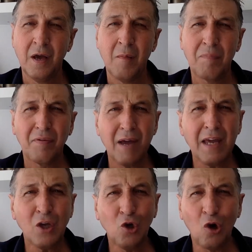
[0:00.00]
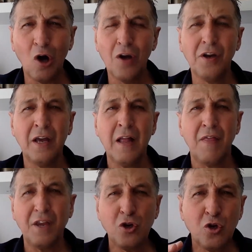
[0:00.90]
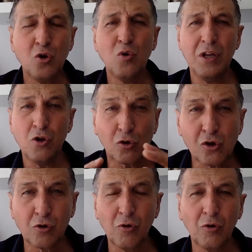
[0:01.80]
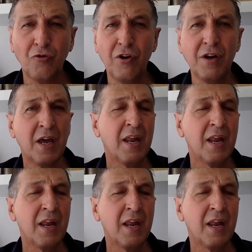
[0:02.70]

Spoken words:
Pray God that you and your children